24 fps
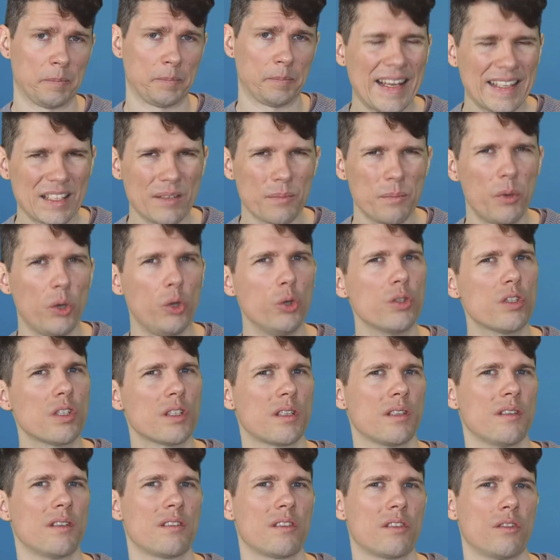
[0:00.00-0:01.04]
As
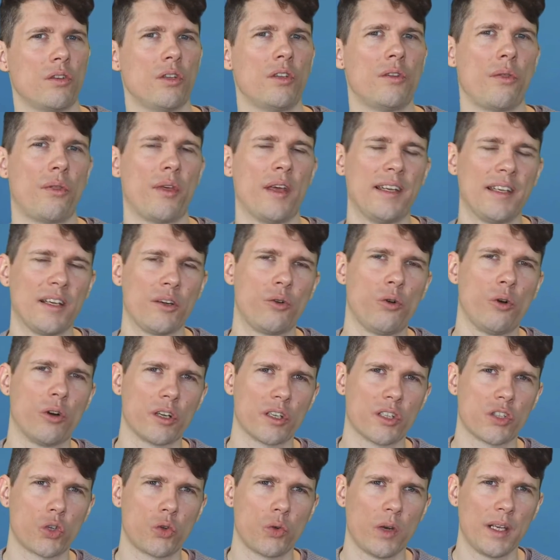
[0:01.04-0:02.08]
most synthetic
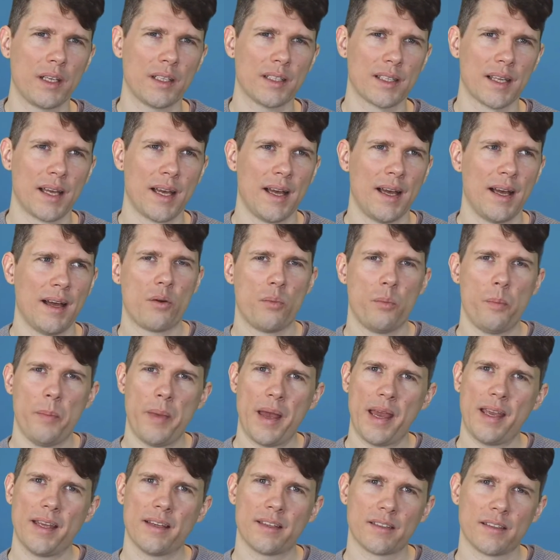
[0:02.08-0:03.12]
core strings are
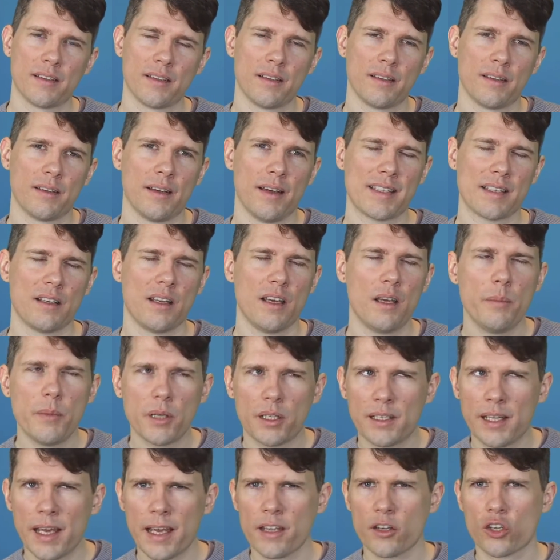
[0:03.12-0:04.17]
made as an
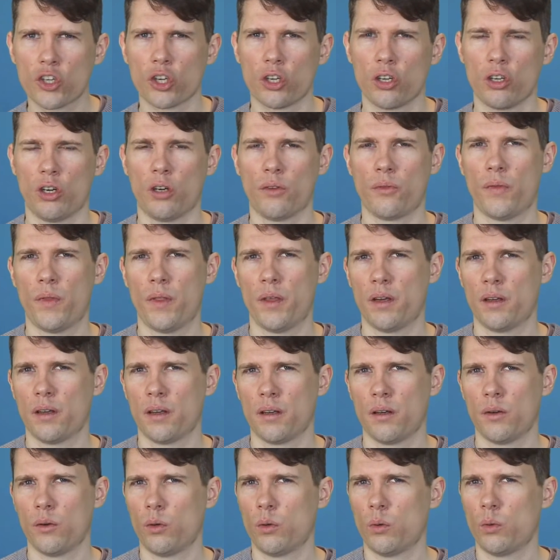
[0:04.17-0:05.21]
imitation of
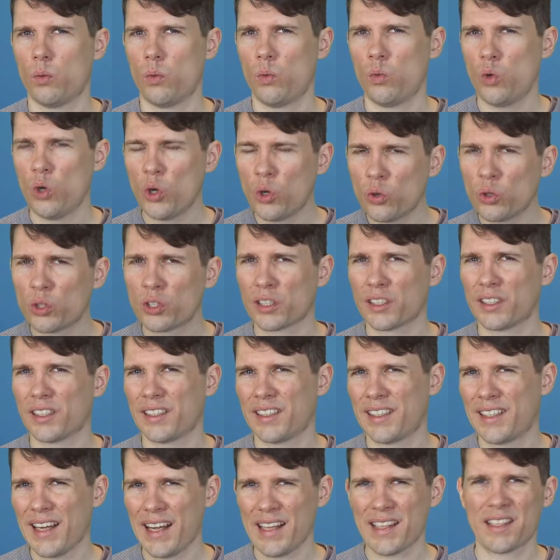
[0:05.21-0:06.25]
the wound
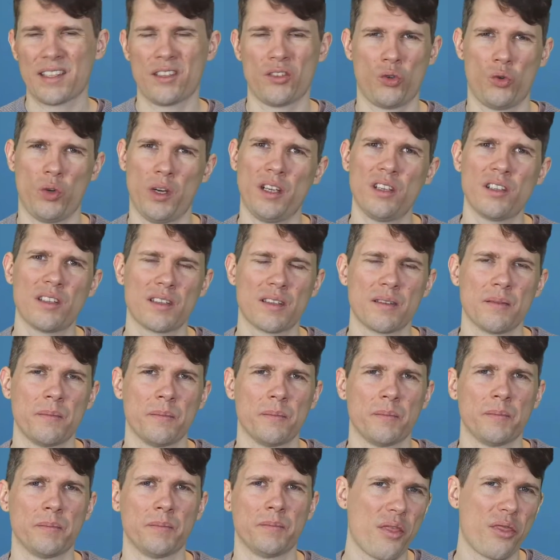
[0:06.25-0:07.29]
gut
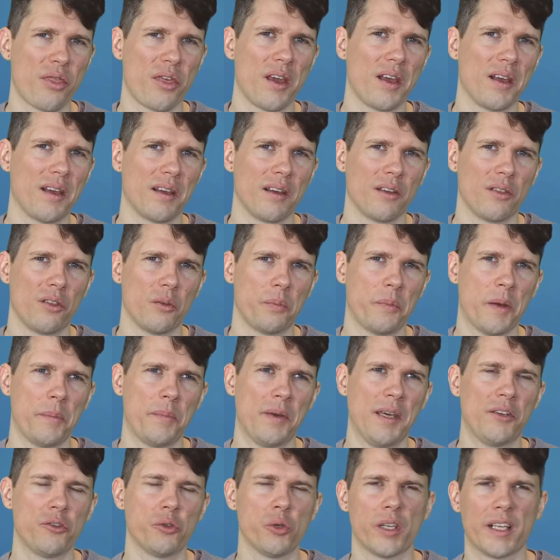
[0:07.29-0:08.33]
strings, I think the
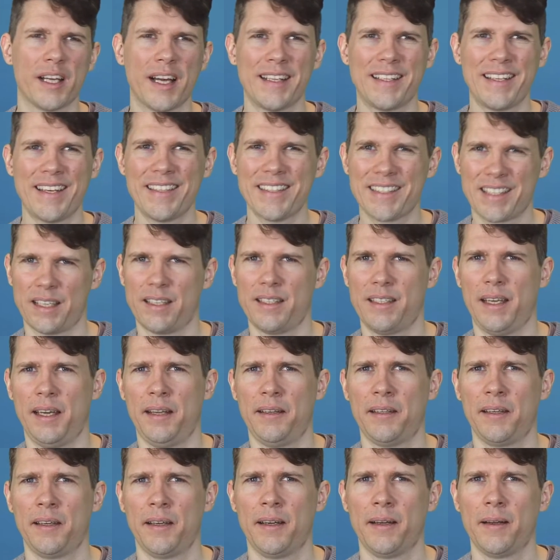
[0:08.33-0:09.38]
Perpetual Cadenza
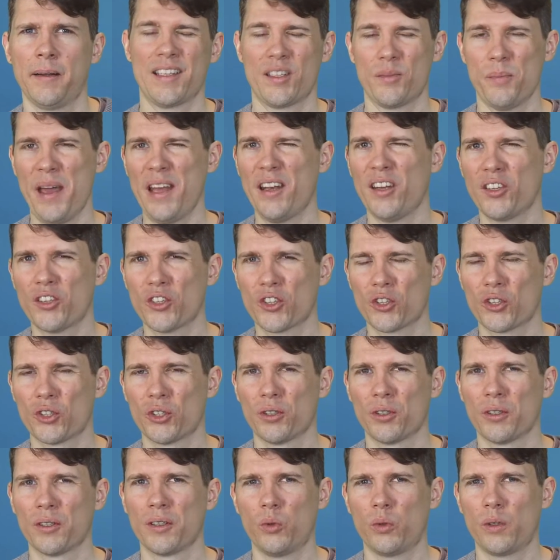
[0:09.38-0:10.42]
set has
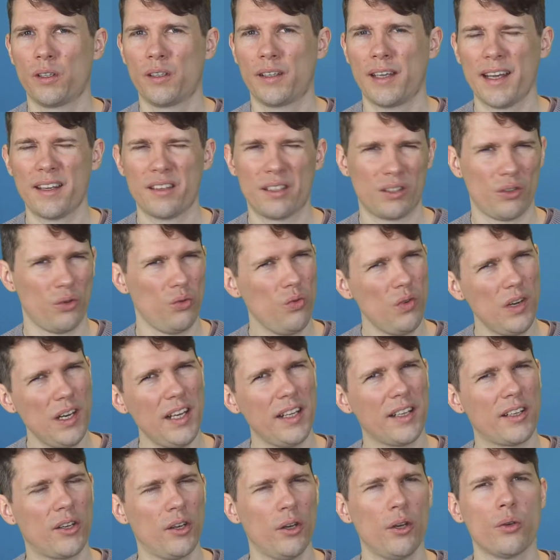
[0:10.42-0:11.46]
managed to get
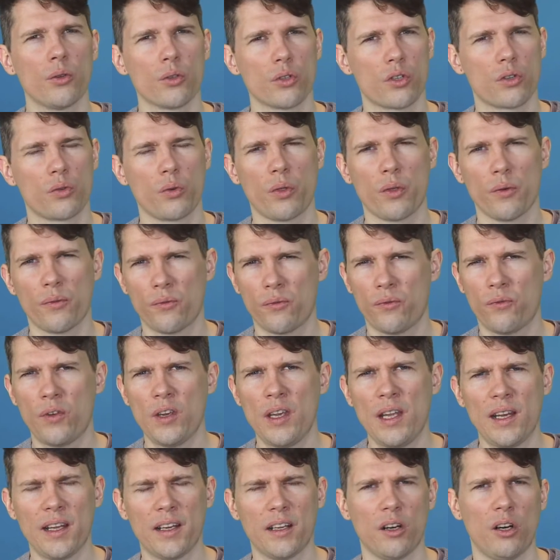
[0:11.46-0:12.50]
really close to the
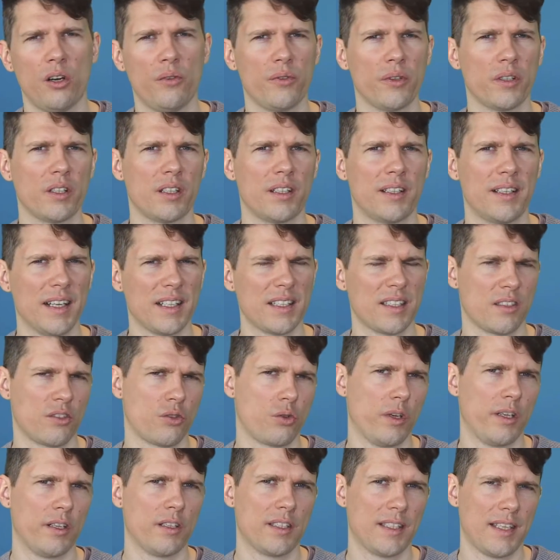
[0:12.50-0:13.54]
feeling of a gut
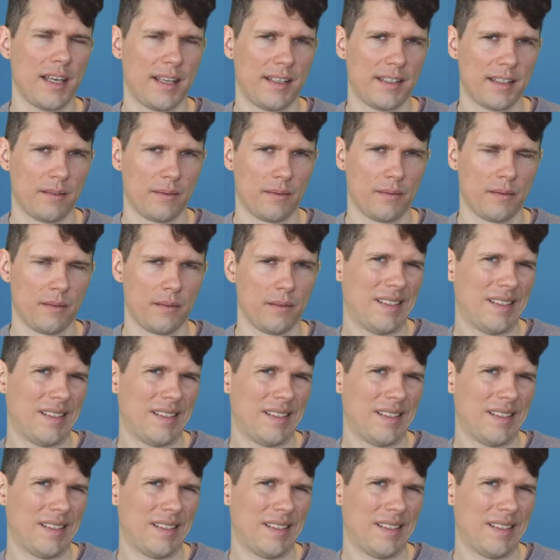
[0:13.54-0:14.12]
string set.